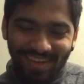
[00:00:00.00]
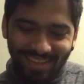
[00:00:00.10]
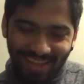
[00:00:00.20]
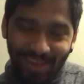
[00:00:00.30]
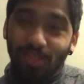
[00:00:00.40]

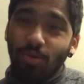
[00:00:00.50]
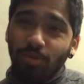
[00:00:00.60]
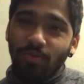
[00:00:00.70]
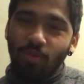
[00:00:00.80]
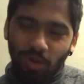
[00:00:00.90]
Thank you so
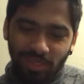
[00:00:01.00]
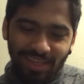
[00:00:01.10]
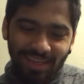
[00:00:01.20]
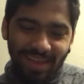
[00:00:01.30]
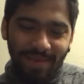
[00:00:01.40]
much for watching
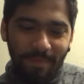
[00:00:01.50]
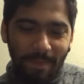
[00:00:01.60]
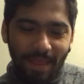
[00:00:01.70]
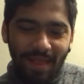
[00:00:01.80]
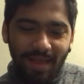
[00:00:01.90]
again.
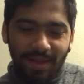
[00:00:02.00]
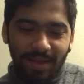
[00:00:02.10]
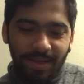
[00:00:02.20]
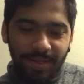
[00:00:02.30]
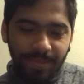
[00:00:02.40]

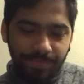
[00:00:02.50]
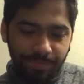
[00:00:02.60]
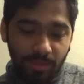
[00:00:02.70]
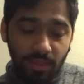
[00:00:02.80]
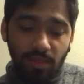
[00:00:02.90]

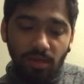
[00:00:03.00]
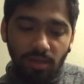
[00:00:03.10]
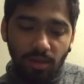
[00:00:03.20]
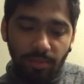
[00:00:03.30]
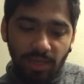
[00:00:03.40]
The third
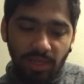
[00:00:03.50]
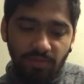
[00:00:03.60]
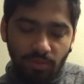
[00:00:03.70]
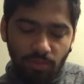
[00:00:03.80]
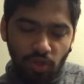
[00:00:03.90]
comment is
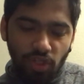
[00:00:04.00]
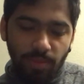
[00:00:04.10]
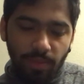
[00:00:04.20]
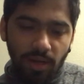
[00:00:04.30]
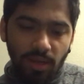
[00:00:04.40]
from Monisha
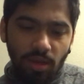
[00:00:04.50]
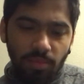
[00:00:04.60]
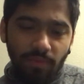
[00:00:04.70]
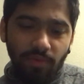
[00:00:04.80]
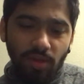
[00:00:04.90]
Parik on
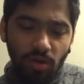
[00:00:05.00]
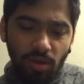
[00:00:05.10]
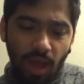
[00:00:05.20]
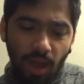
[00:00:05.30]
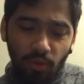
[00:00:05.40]
my video on
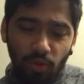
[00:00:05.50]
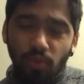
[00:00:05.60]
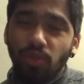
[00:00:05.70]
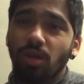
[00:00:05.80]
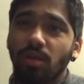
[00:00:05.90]
how to
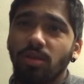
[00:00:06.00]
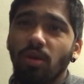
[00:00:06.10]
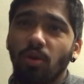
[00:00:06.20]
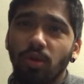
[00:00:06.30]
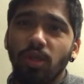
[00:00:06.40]
start
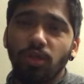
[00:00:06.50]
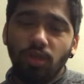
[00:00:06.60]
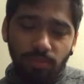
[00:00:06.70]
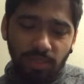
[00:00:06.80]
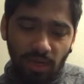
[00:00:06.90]
your own
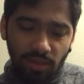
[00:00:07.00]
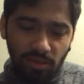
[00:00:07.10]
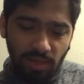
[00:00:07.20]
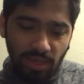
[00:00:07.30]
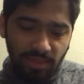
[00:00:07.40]
YouTube
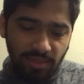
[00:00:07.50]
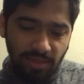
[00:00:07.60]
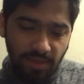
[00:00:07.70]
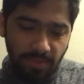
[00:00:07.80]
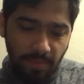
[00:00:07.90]
channel, and she
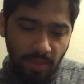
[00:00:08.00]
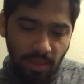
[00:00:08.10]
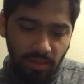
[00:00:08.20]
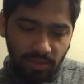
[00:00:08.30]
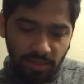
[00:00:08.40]
said,
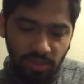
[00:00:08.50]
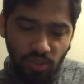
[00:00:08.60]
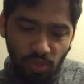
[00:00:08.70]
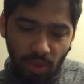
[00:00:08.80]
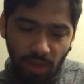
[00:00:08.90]
this is
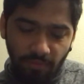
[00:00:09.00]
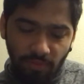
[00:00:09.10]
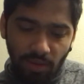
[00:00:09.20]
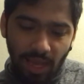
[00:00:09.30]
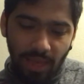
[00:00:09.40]
so
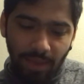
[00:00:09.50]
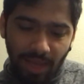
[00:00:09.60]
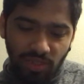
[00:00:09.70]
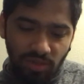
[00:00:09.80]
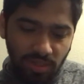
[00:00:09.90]
helpful. I'm
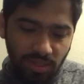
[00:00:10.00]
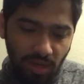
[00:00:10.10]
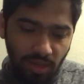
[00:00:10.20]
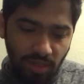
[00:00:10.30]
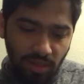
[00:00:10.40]
actually
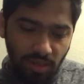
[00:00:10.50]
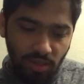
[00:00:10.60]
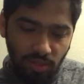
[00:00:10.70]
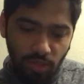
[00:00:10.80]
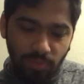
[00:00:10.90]
starting a
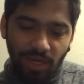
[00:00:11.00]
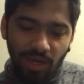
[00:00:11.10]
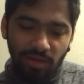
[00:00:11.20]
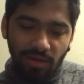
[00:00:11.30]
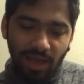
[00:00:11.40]
YouTube
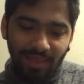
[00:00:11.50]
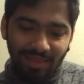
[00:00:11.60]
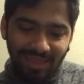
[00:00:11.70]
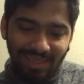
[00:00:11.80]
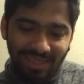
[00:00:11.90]
channel and
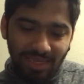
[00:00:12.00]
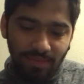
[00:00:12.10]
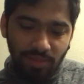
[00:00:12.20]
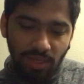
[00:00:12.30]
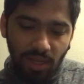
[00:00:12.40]
these
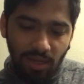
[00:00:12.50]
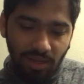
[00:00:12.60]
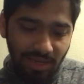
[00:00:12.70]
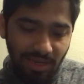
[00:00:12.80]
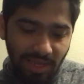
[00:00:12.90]
tips are
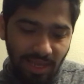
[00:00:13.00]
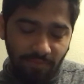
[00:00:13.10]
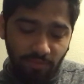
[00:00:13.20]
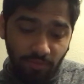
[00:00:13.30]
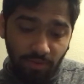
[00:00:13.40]
really
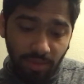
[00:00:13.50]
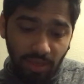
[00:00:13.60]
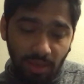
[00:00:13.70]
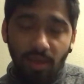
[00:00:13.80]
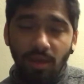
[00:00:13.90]
helpful for me.